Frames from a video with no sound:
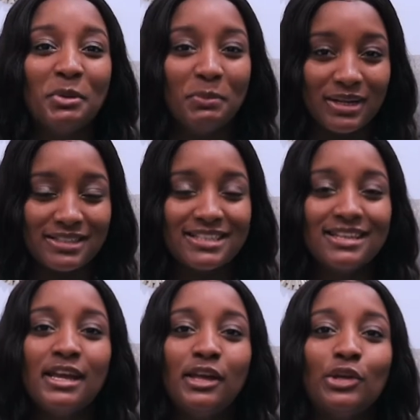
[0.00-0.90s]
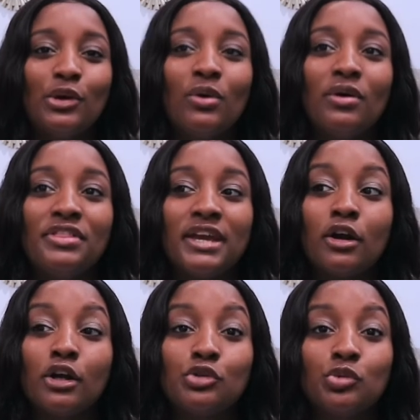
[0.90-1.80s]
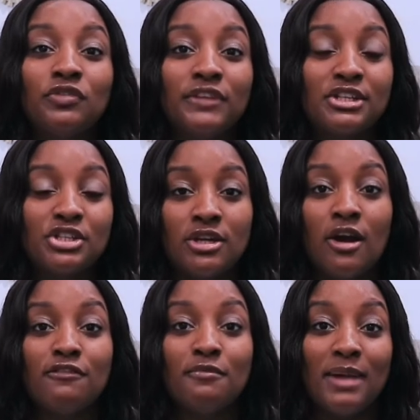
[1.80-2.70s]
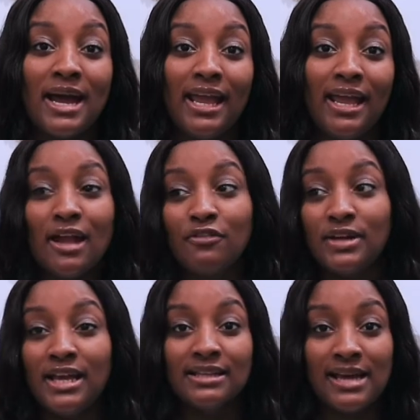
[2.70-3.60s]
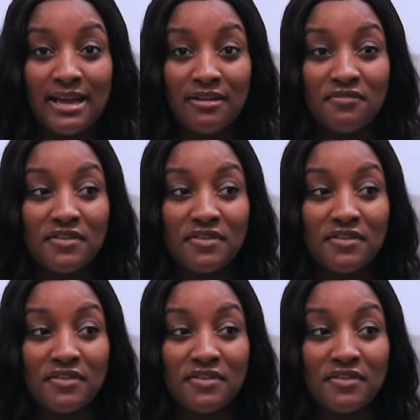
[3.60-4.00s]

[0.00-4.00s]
but you know, they are a true reflection of my everyday life